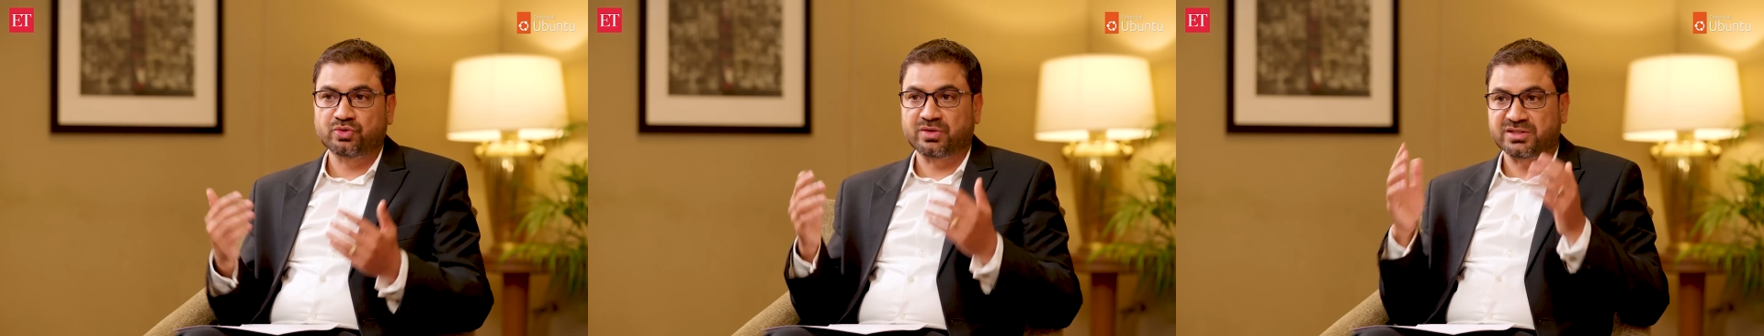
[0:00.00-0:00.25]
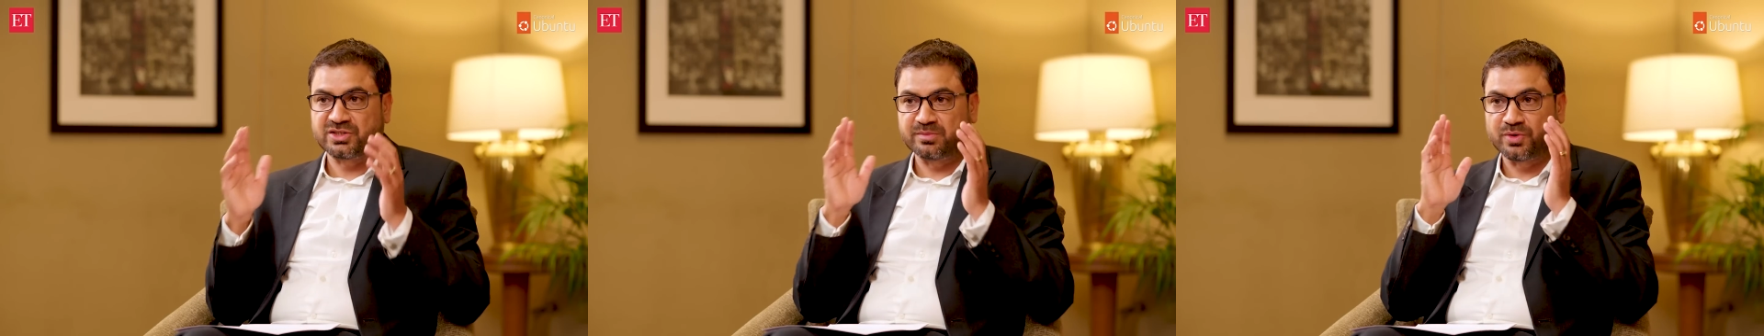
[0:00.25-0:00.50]
so
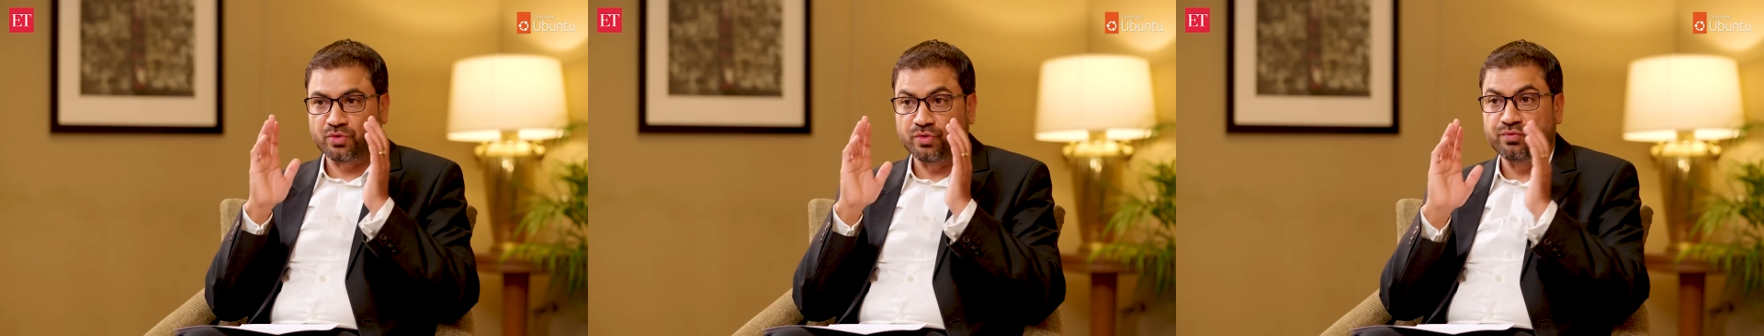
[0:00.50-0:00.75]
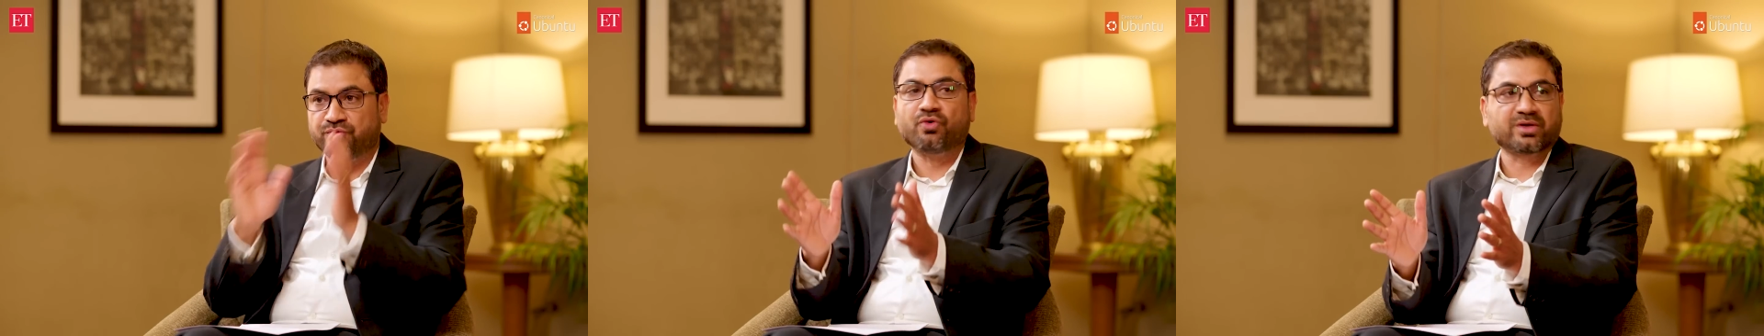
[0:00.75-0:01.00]
customer
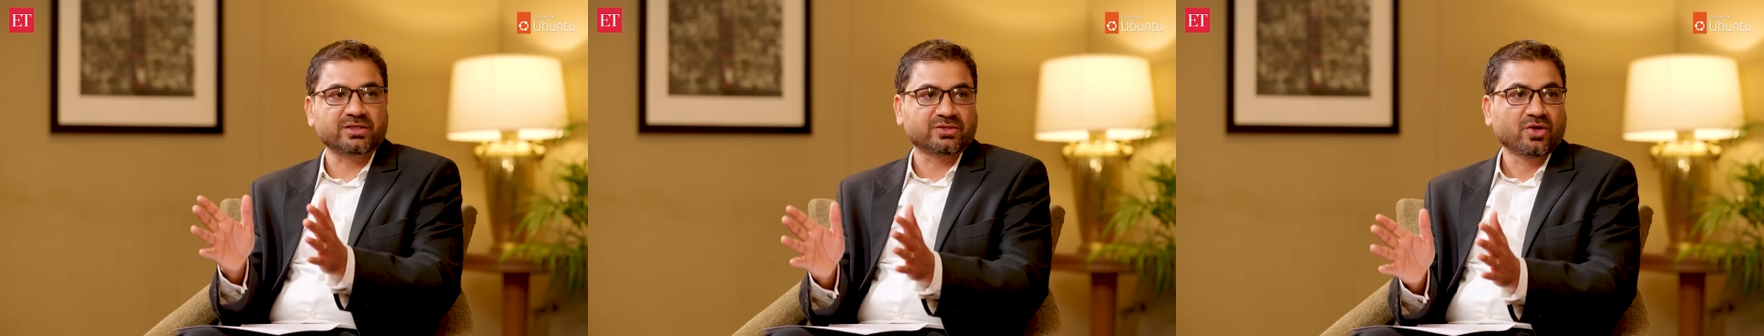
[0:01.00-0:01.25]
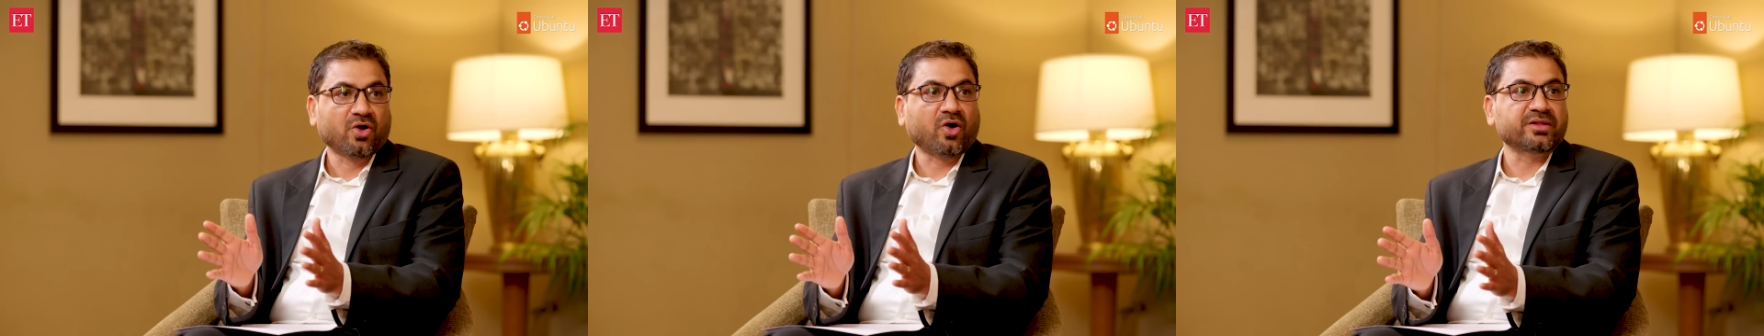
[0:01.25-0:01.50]
could
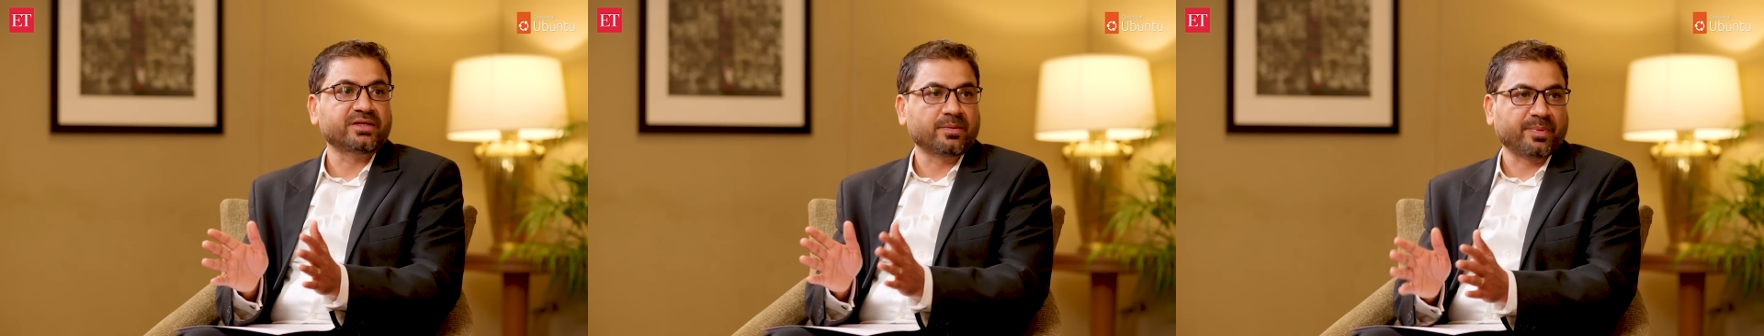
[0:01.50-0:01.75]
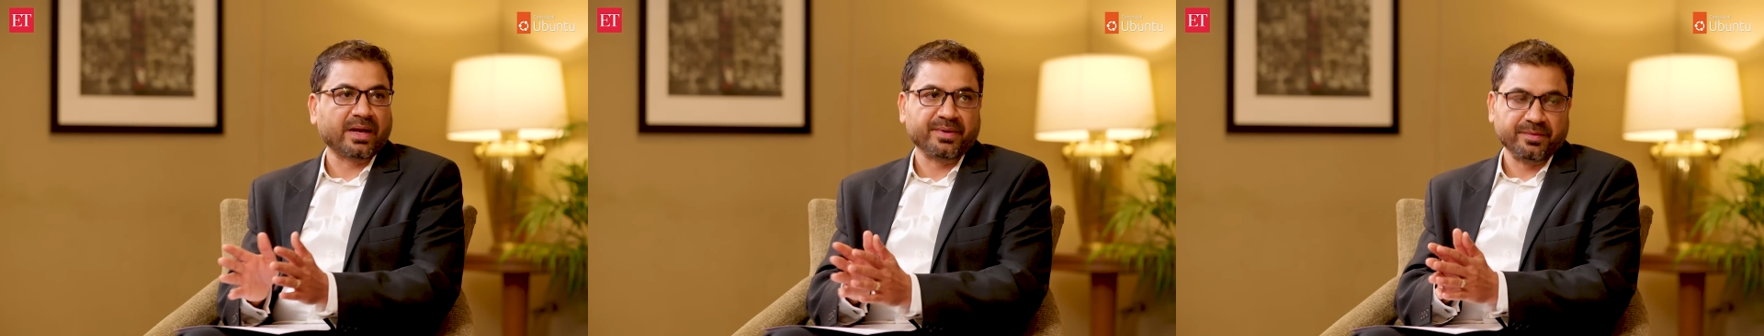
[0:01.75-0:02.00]
focus on their
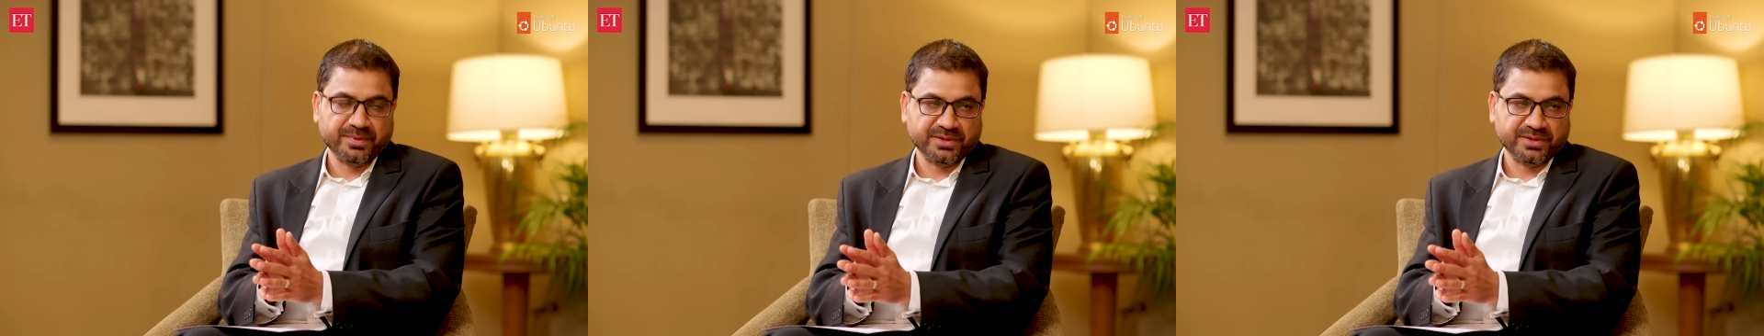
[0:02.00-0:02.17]
primary